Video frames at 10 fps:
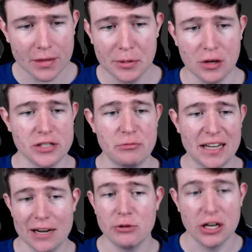Because we
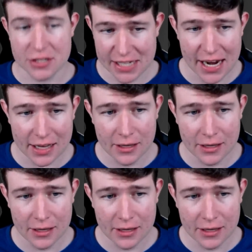can't really outcycle